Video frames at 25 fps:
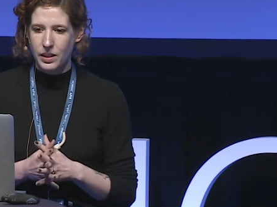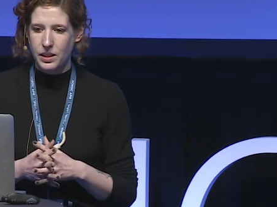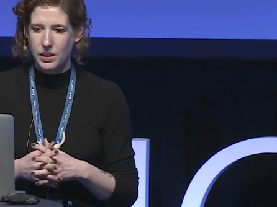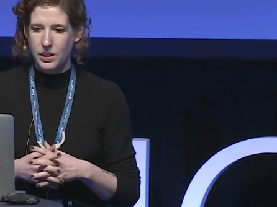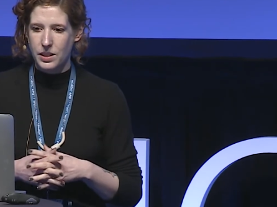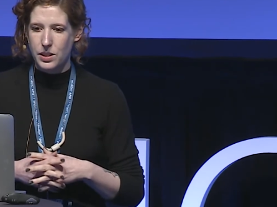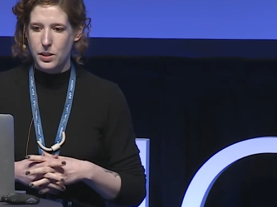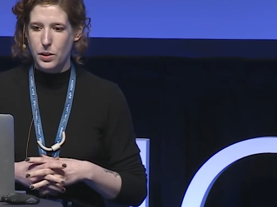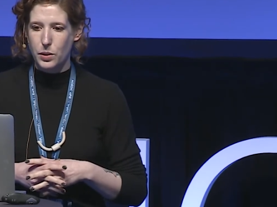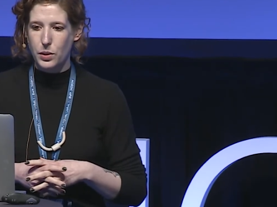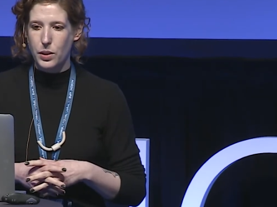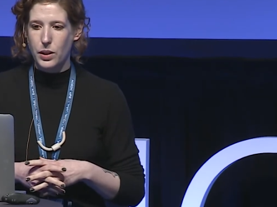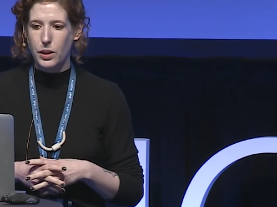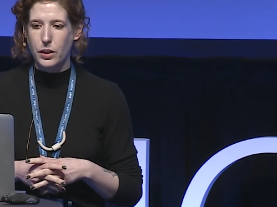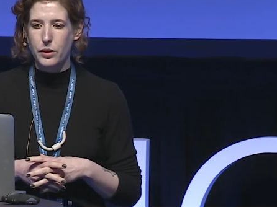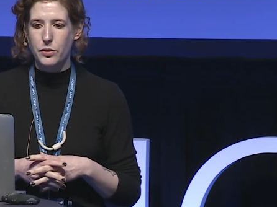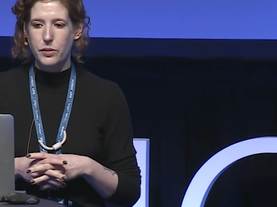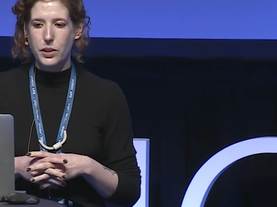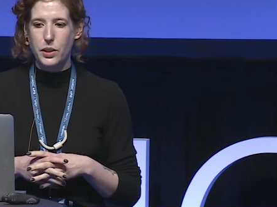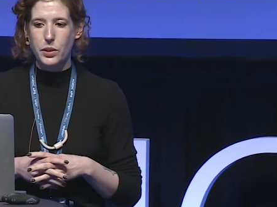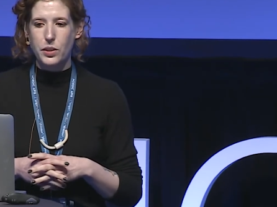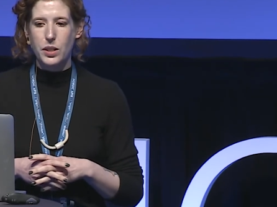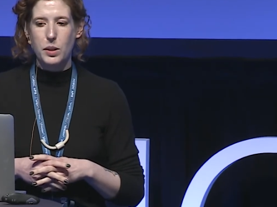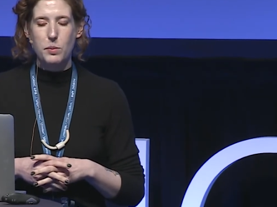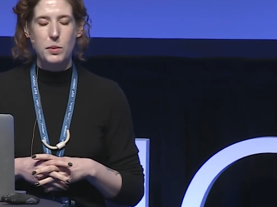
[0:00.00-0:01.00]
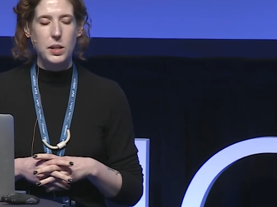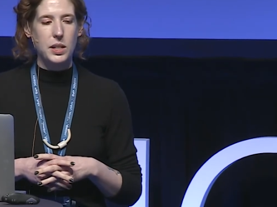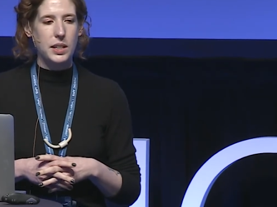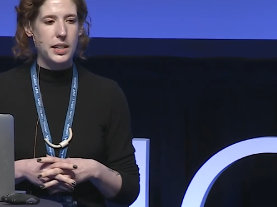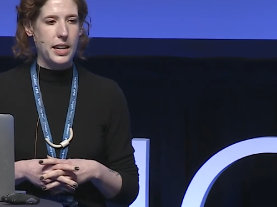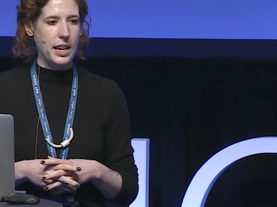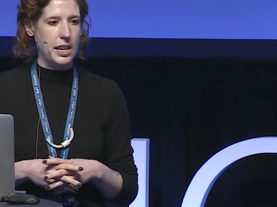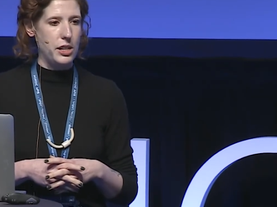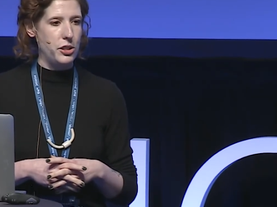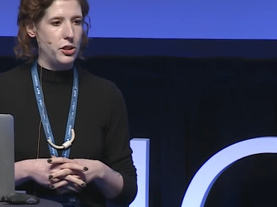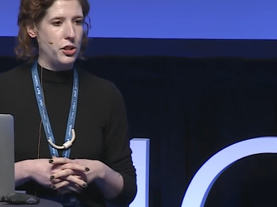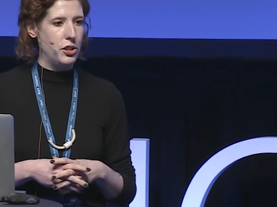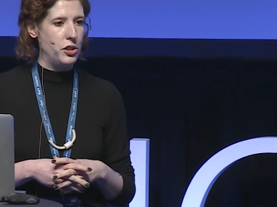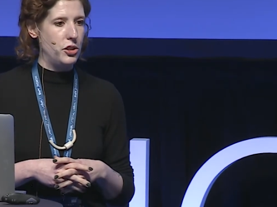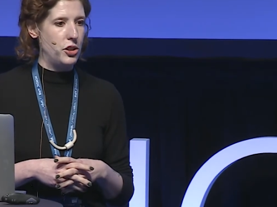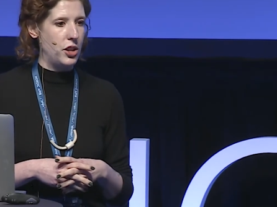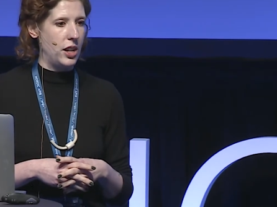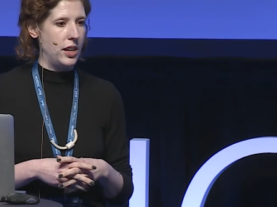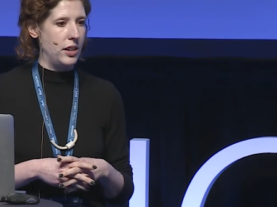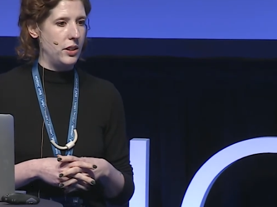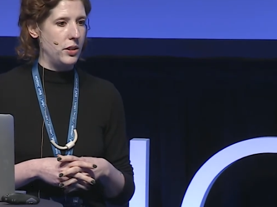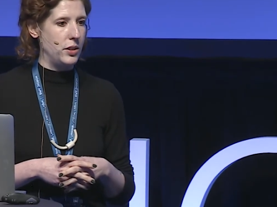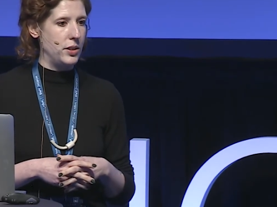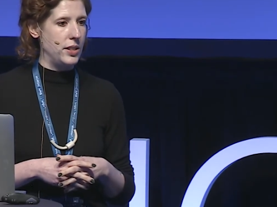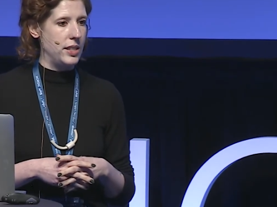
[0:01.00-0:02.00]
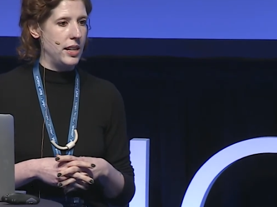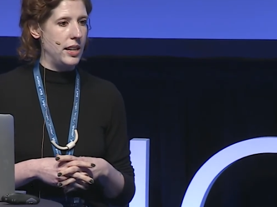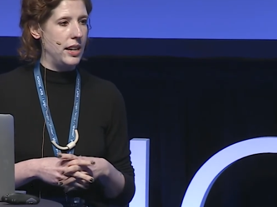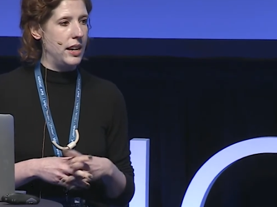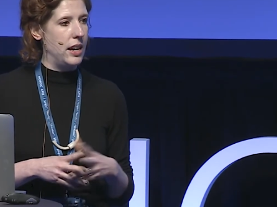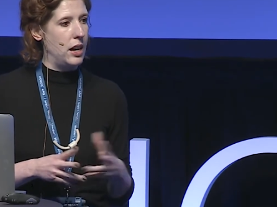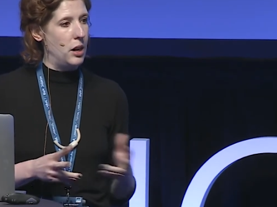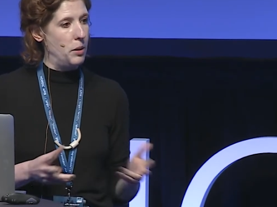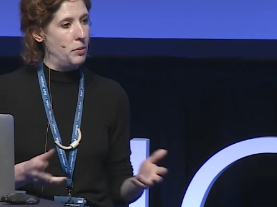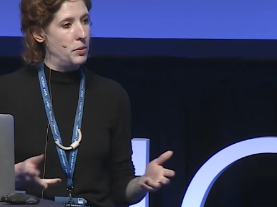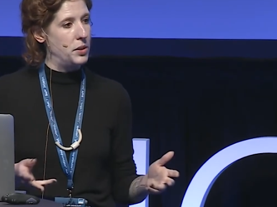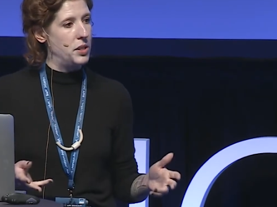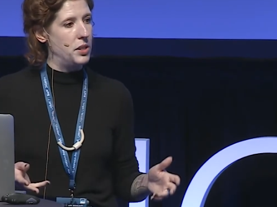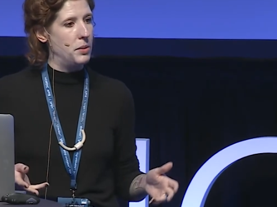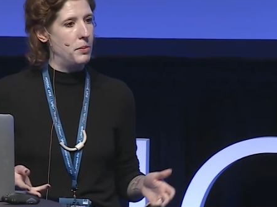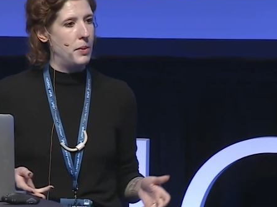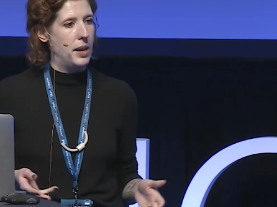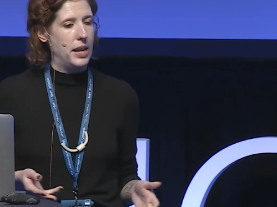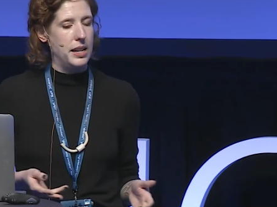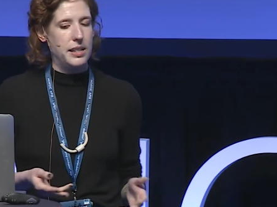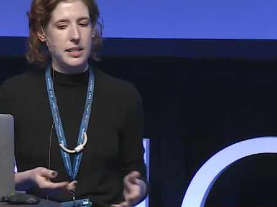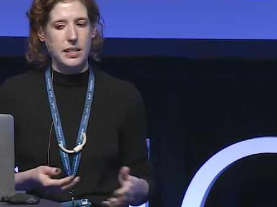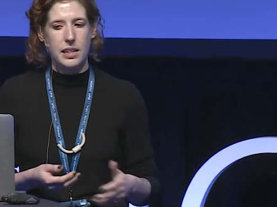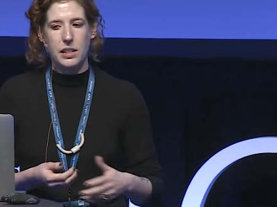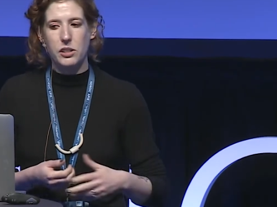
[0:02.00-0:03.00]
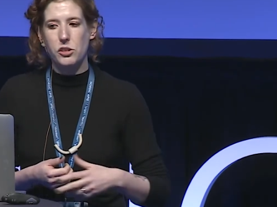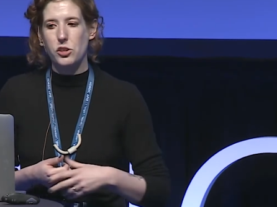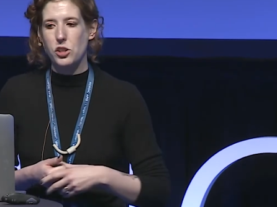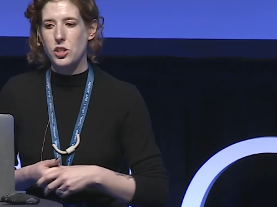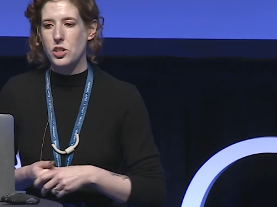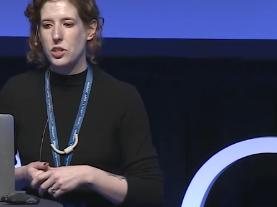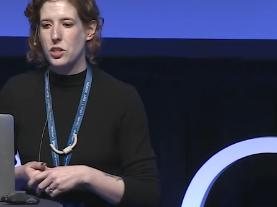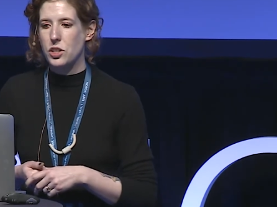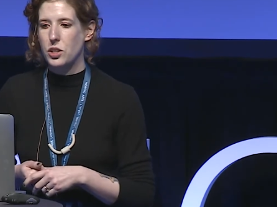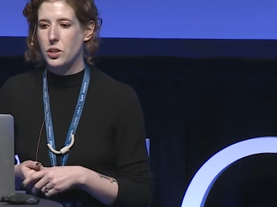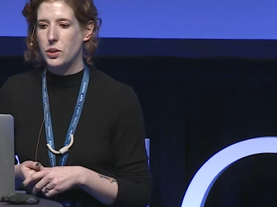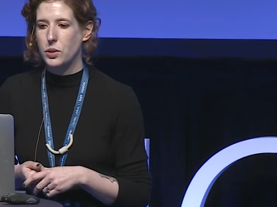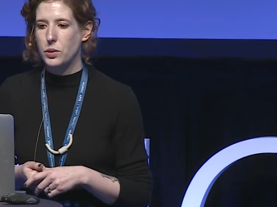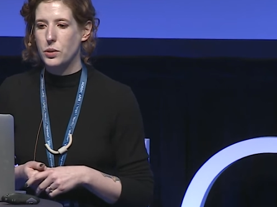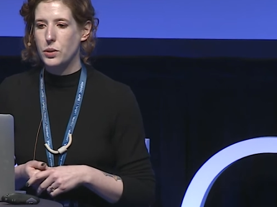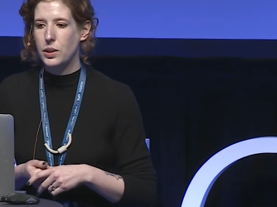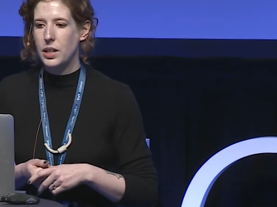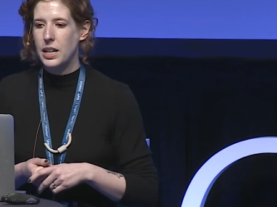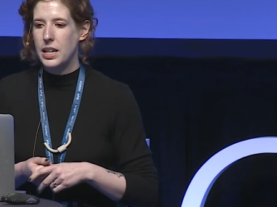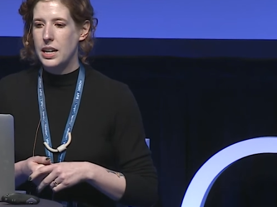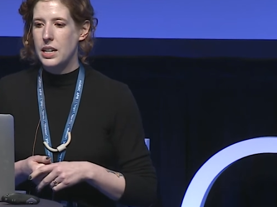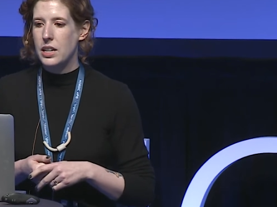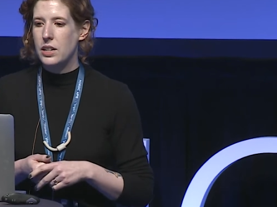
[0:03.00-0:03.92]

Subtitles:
So there are a few communication channels that it helps to pay attention to